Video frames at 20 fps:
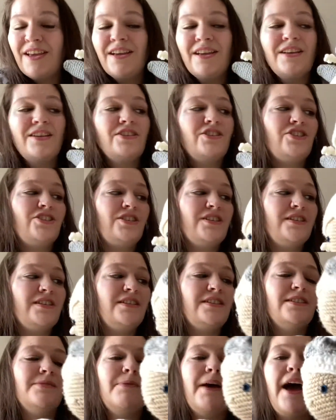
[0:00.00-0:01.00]
She
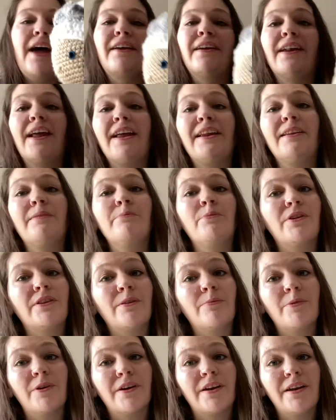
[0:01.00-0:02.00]
is a pattern. I didn't bring the
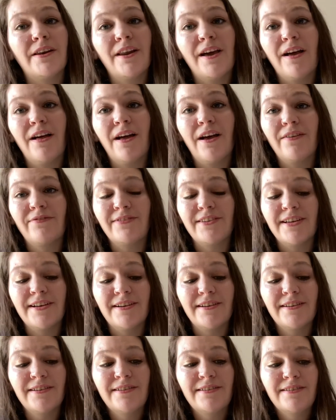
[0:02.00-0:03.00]
book in. I'll have
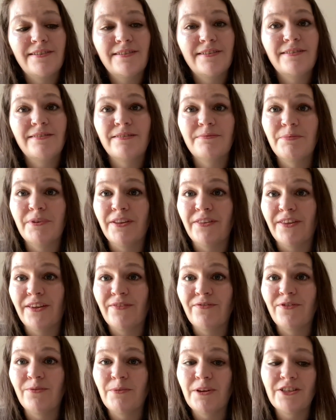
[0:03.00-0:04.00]
to put the
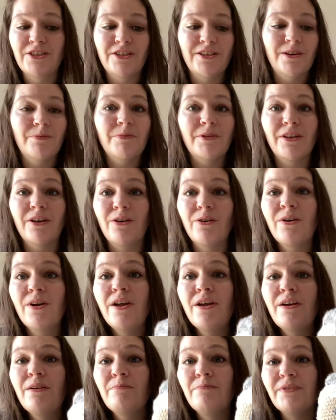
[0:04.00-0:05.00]
information down below.
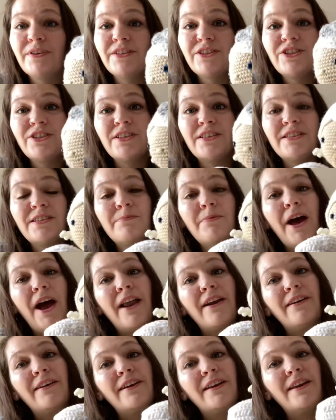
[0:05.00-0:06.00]
But she is a
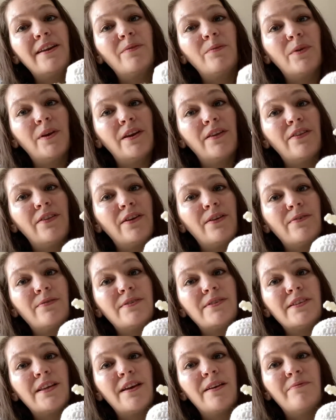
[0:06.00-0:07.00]
pattern in one of
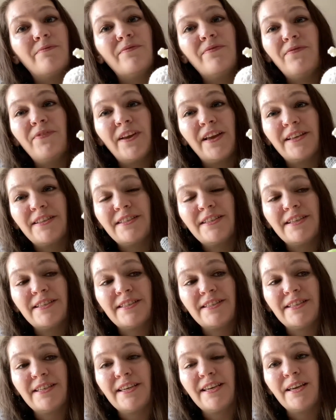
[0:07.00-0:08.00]
those
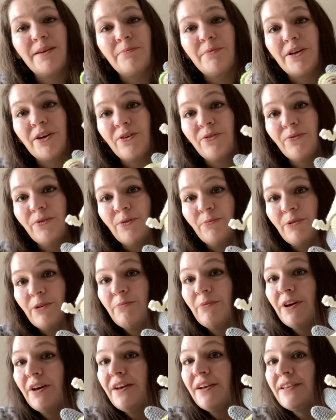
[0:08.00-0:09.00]
fantasy amigurumi
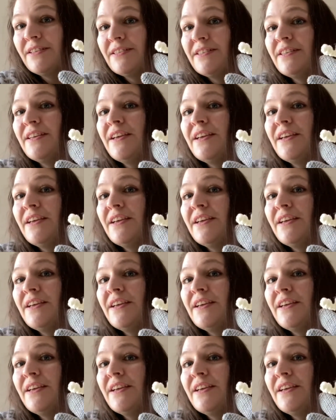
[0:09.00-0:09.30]
books.